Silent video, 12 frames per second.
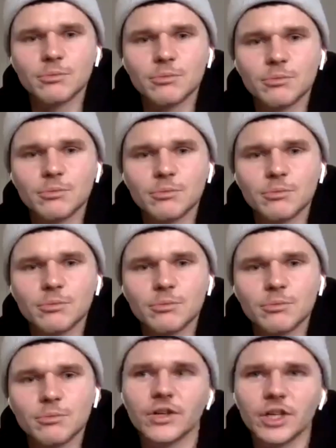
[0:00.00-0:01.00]
across the
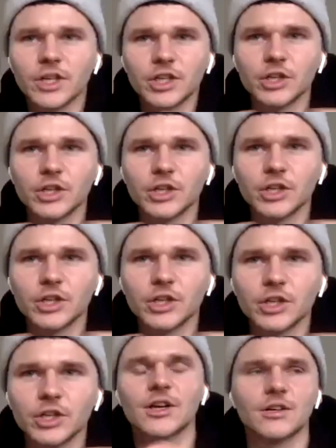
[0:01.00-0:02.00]
board, so that you,
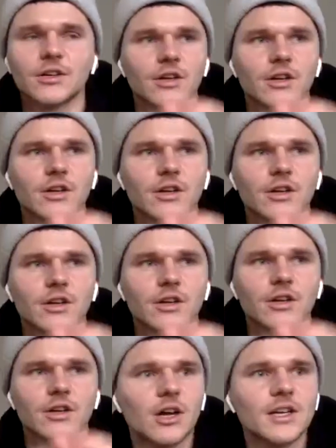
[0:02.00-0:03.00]
as a kind of
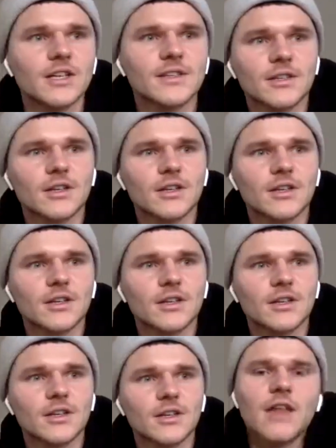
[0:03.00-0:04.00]
generalized
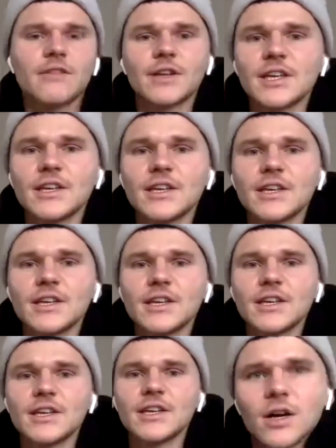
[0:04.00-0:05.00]
rounded athlete,
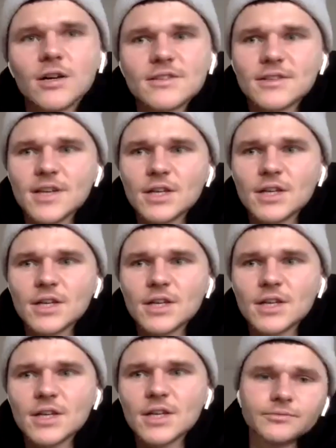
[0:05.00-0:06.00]
are
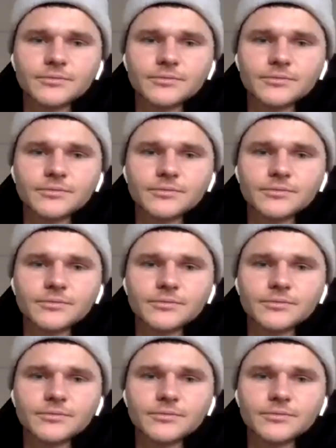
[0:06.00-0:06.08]
successful.